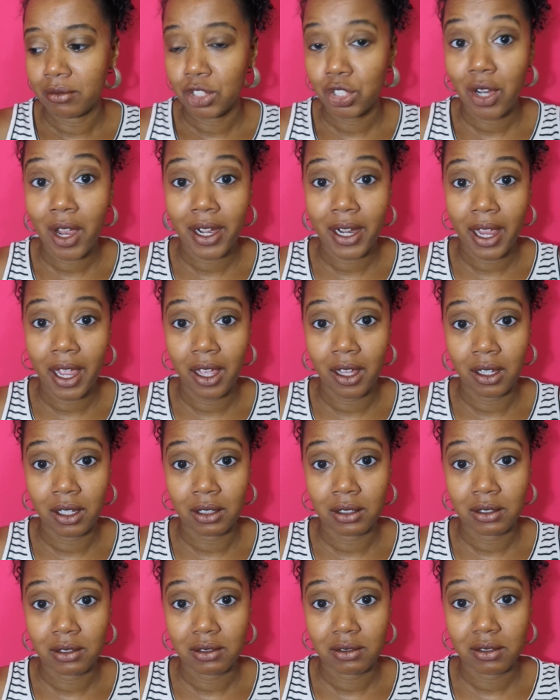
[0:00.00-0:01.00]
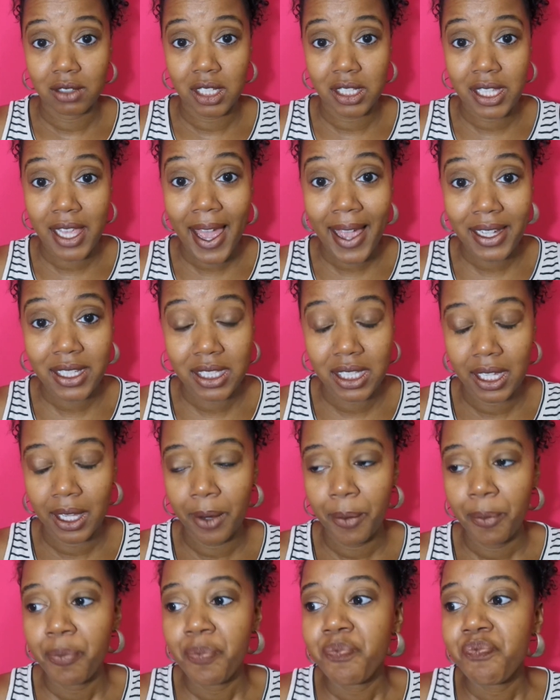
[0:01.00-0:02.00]
try to hail a
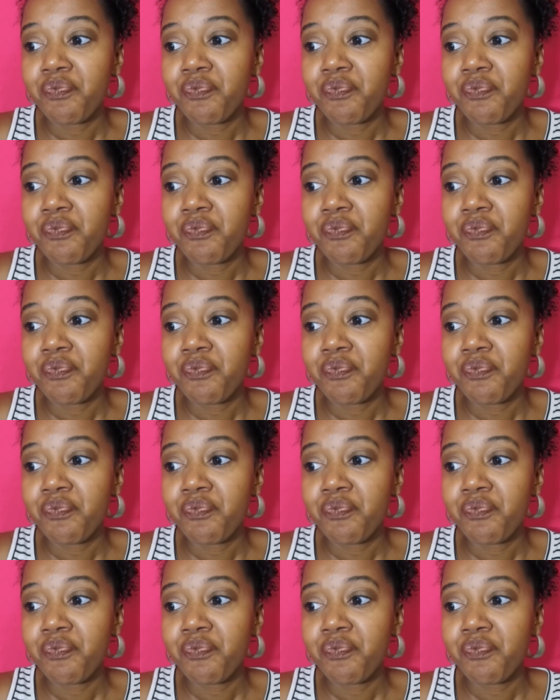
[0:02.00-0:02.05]
taxi.